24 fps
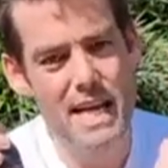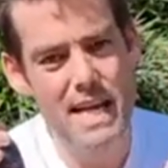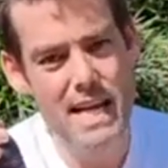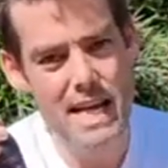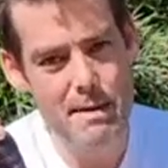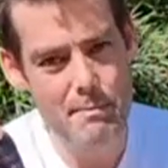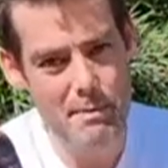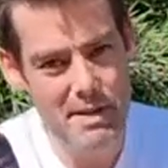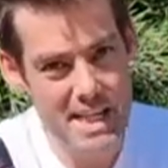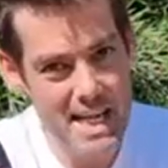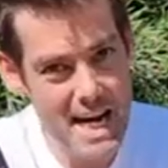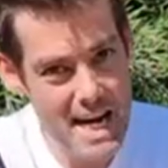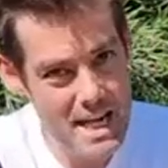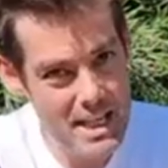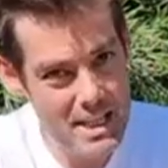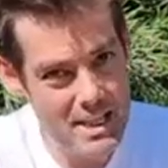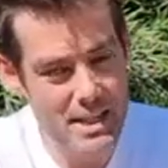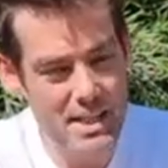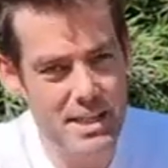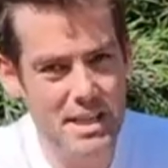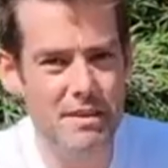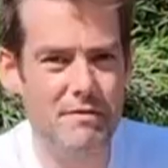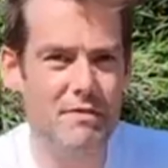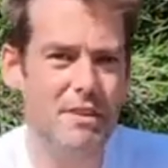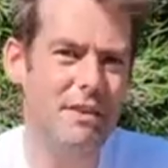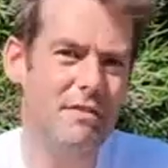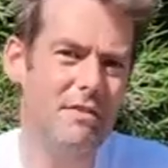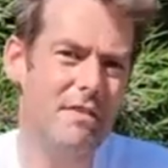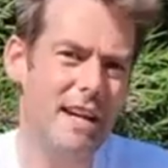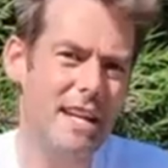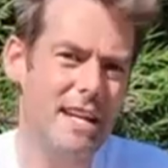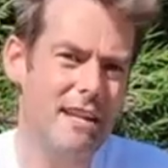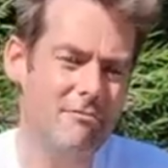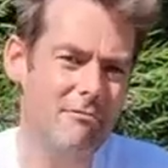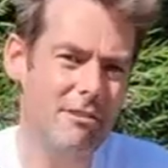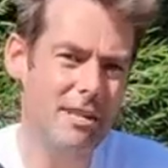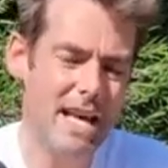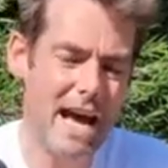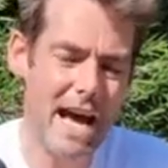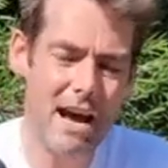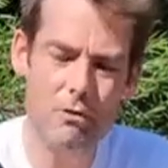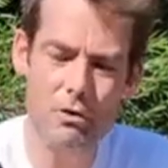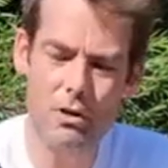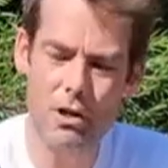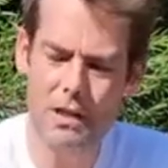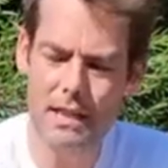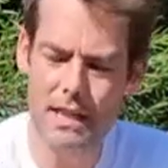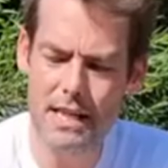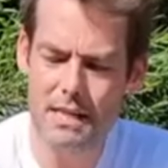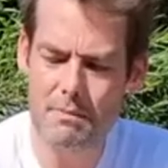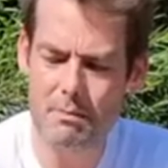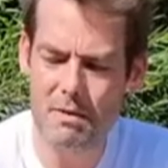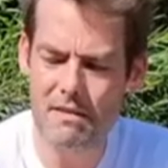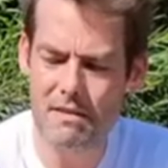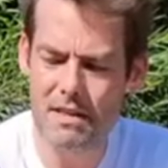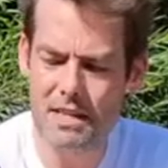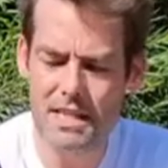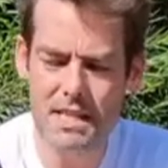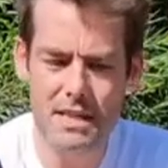imitations of your favourite alcoholic spirits.